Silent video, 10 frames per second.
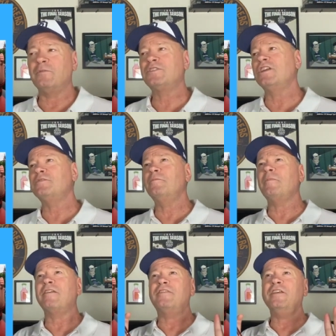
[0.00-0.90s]
which gives me
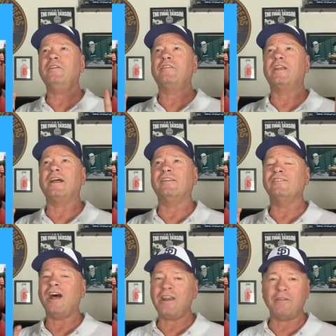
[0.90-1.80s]
my theory that a
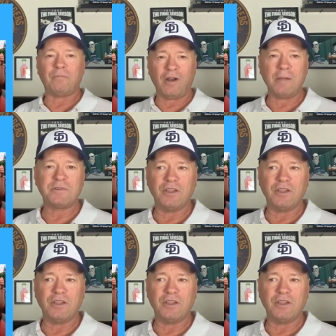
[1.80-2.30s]
lot of the problems